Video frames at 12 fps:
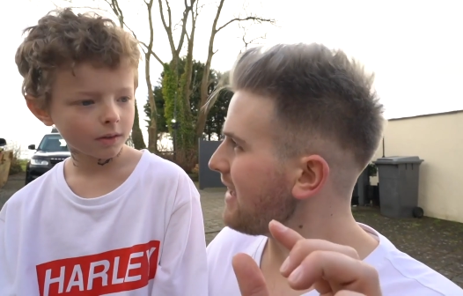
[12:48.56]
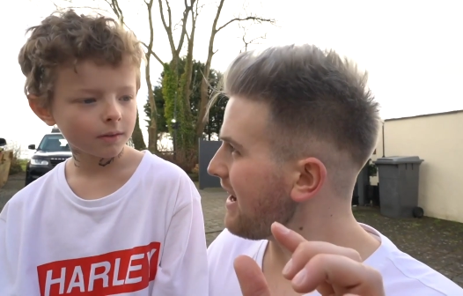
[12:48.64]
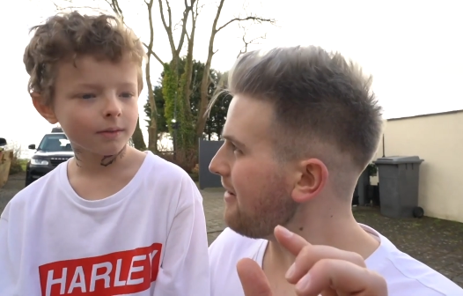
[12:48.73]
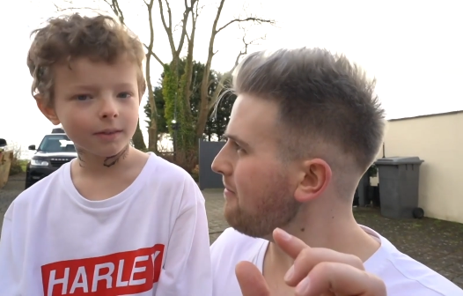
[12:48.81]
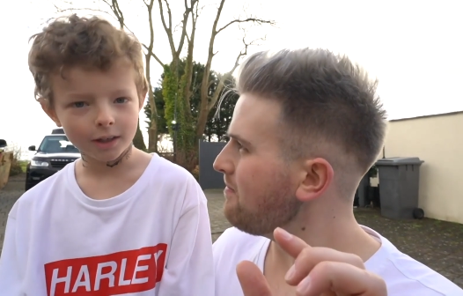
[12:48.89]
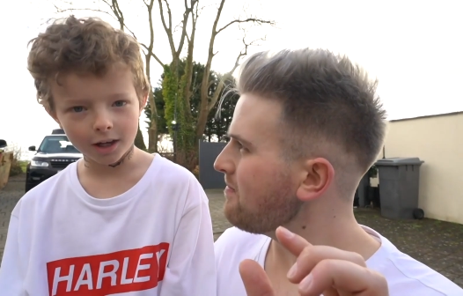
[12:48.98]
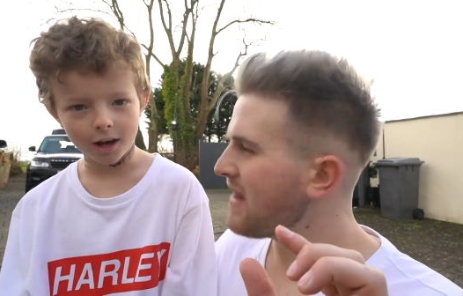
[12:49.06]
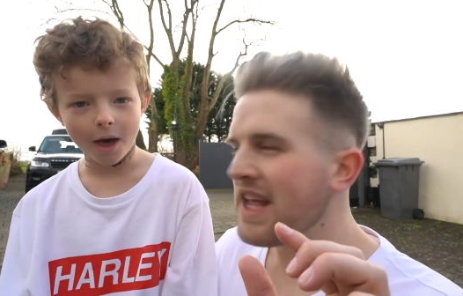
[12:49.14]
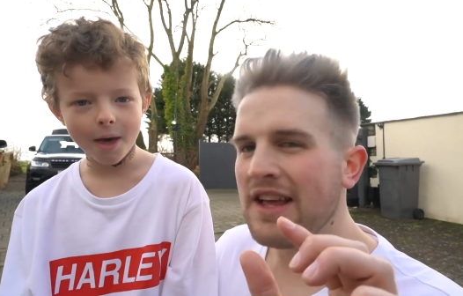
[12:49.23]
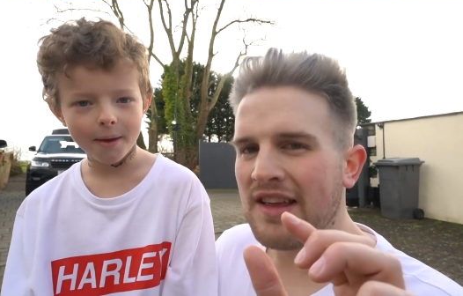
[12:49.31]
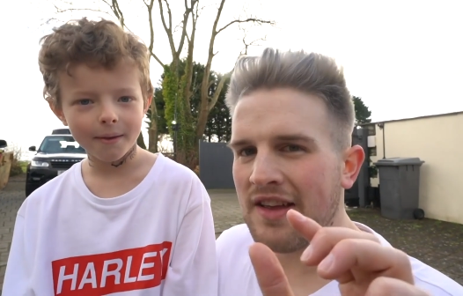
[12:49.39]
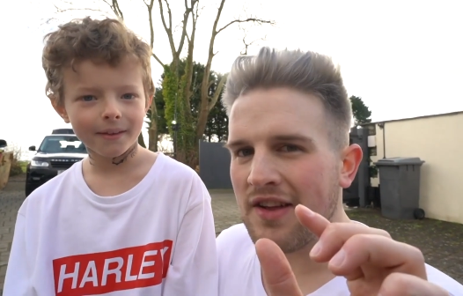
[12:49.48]
Speaker 1: yeah? Yeah.
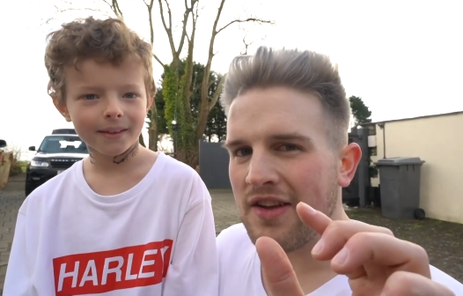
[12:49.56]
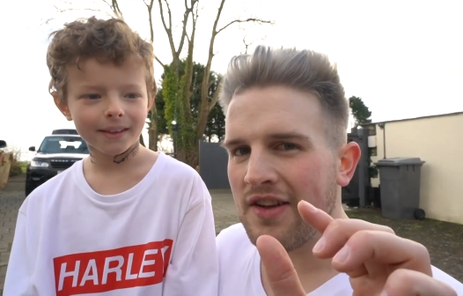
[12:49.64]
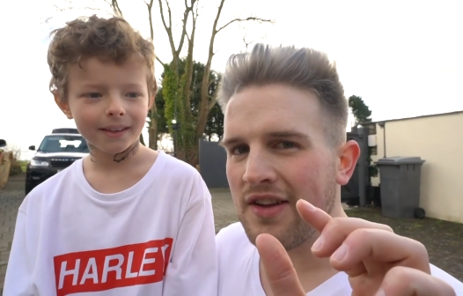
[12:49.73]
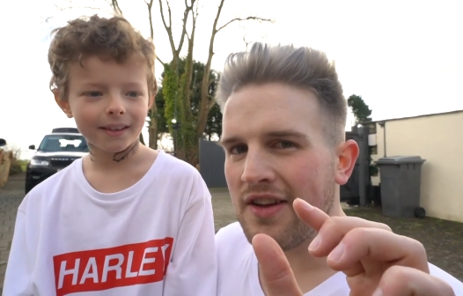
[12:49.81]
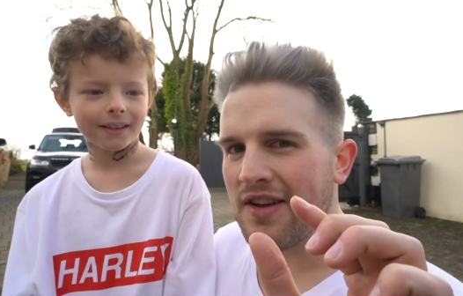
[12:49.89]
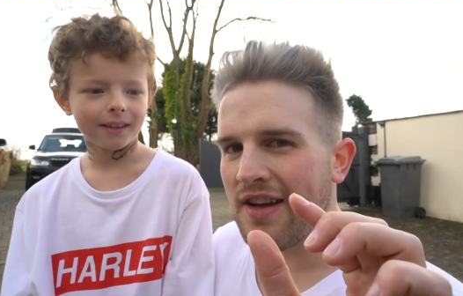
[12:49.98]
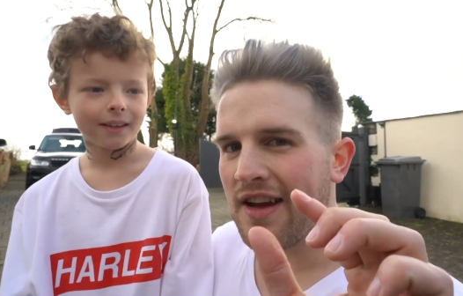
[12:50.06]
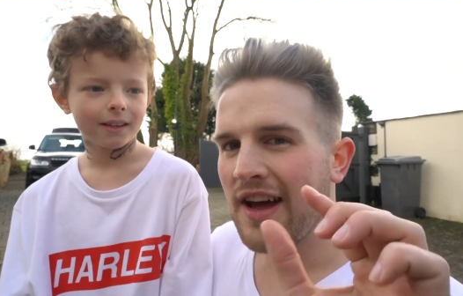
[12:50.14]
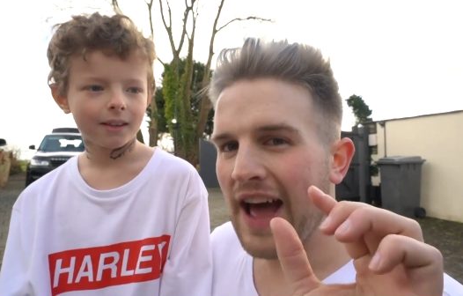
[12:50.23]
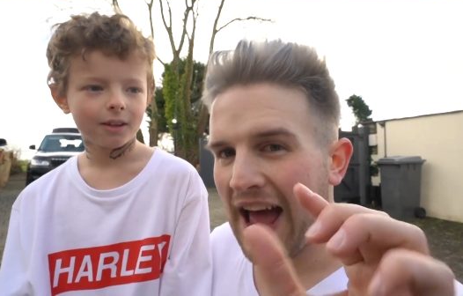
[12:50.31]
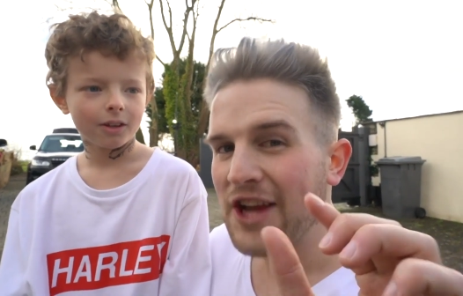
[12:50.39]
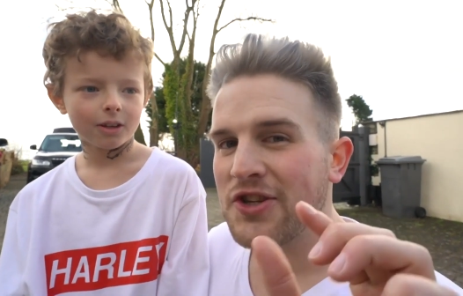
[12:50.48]

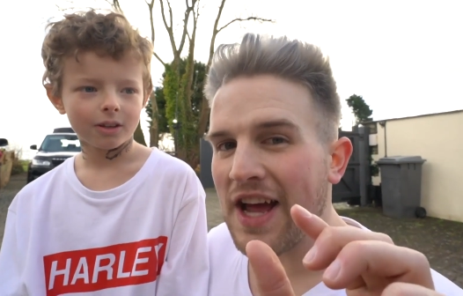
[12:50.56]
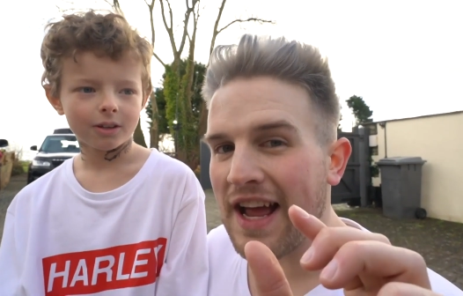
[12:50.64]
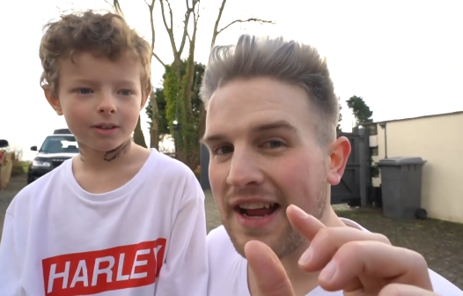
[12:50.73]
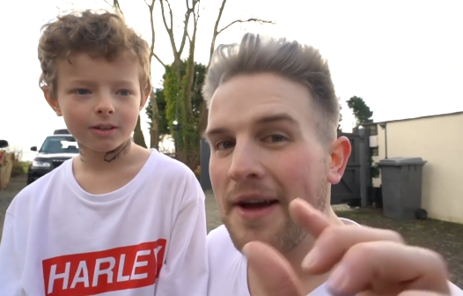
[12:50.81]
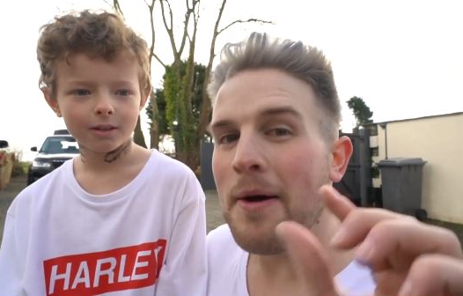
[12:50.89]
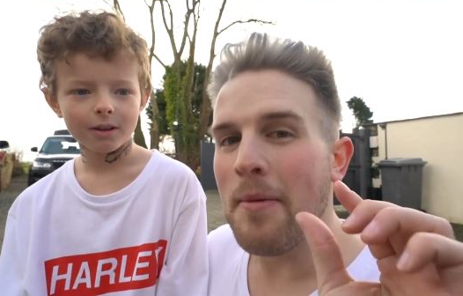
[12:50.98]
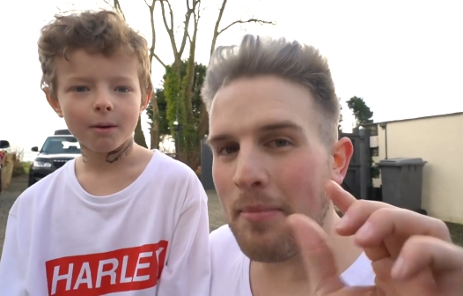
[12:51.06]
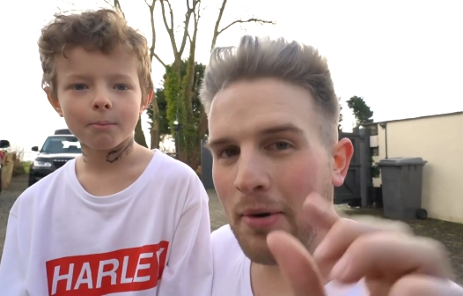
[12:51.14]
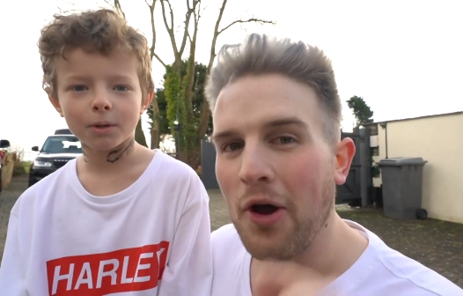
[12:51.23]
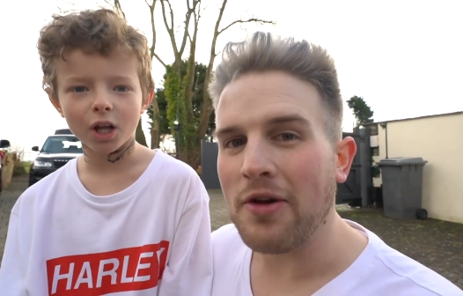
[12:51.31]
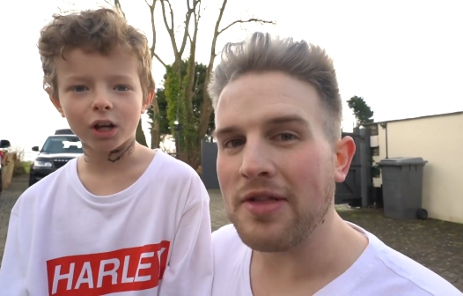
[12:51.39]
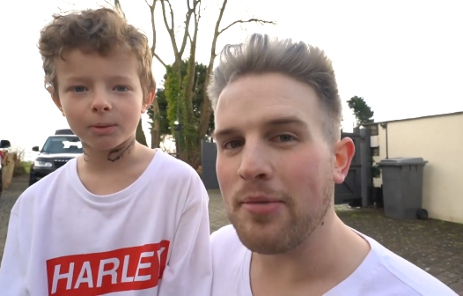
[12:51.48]
Hashtag
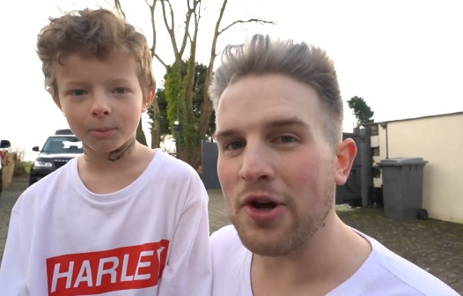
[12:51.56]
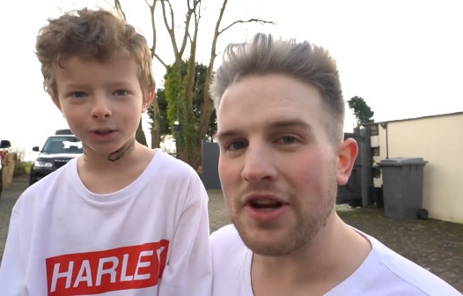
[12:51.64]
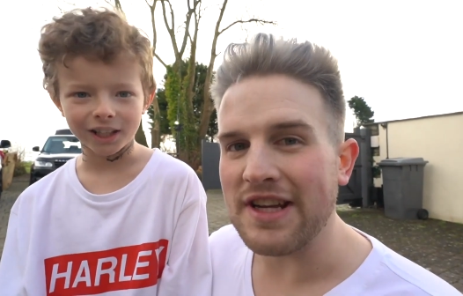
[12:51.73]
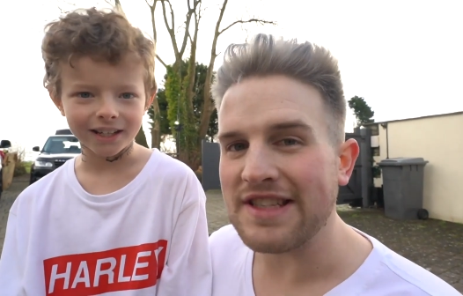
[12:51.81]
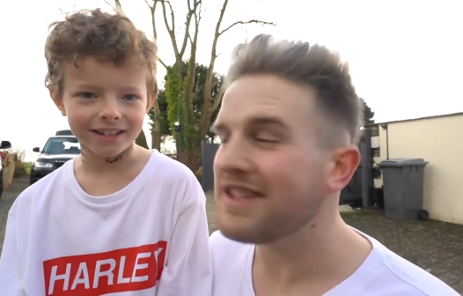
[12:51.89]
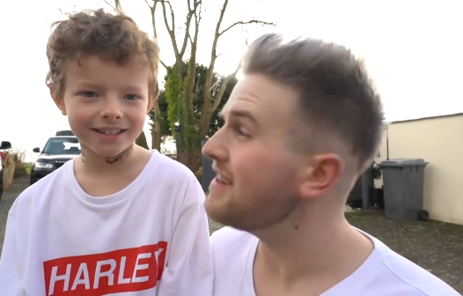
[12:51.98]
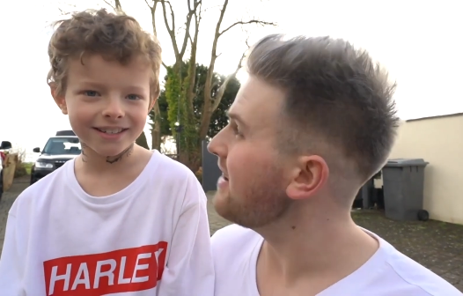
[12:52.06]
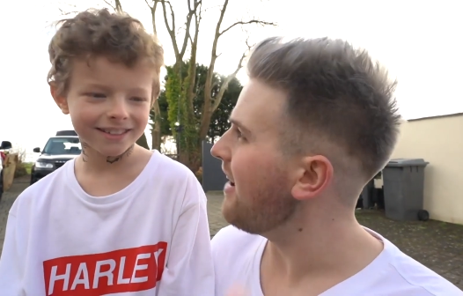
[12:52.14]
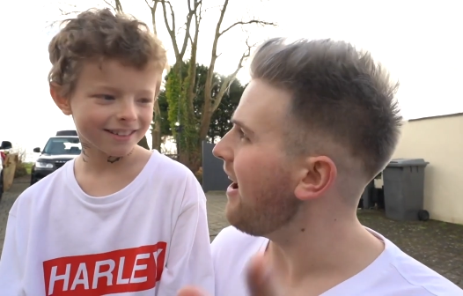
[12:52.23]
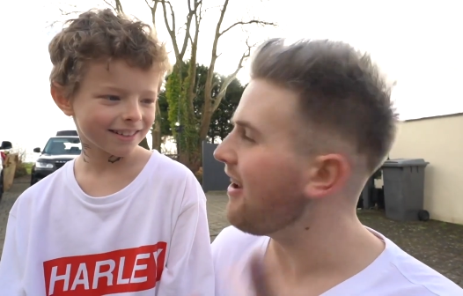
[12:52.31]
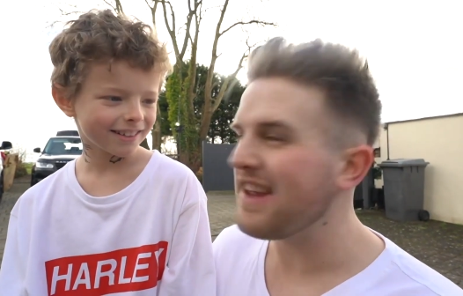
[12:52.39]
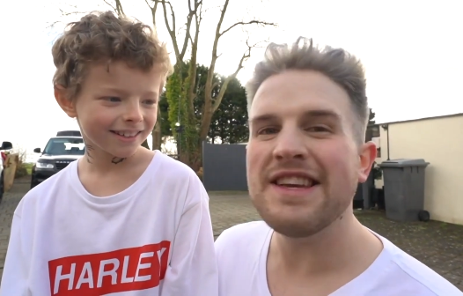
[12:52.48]
block the bullies.
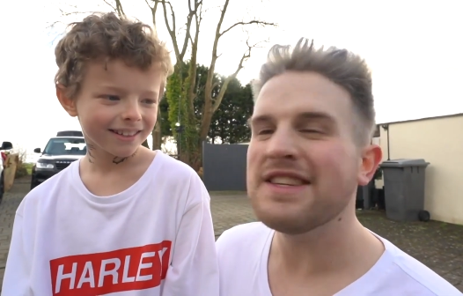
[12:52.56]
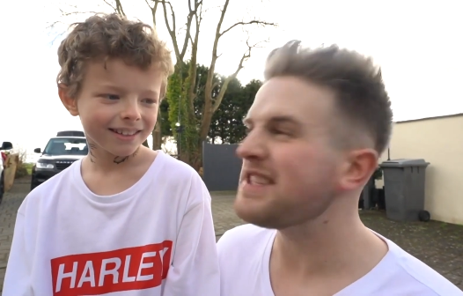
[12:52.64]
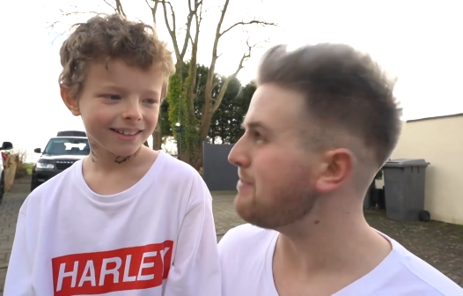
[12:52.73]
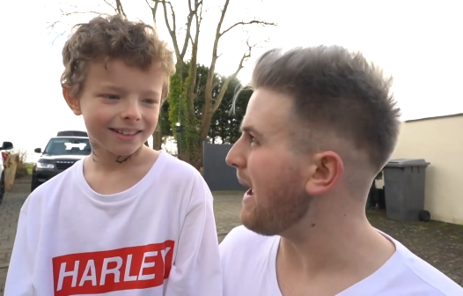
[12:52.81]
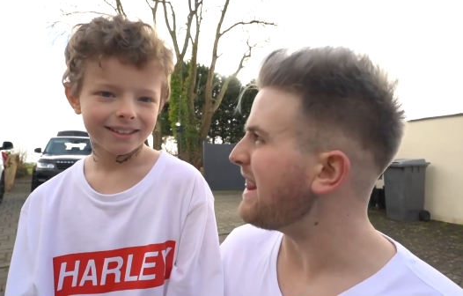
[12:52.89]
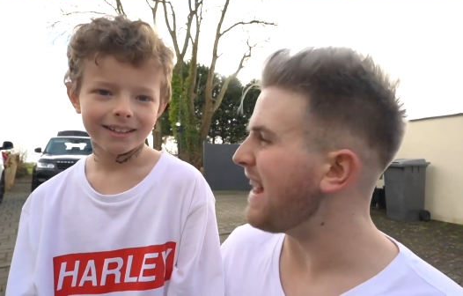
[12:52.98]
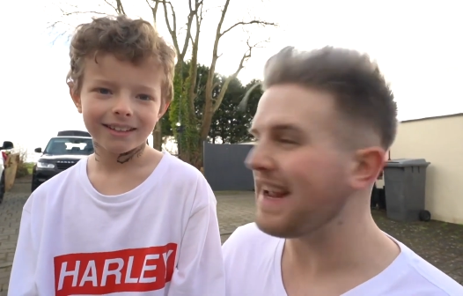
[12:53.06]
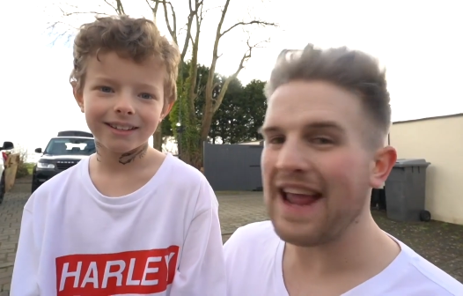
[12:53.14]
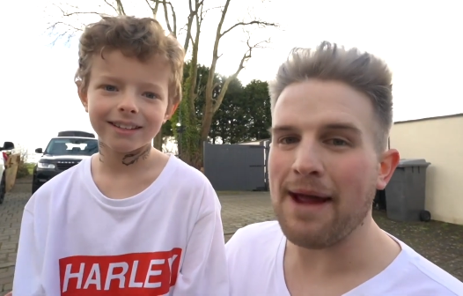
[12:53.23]
Harley, smack that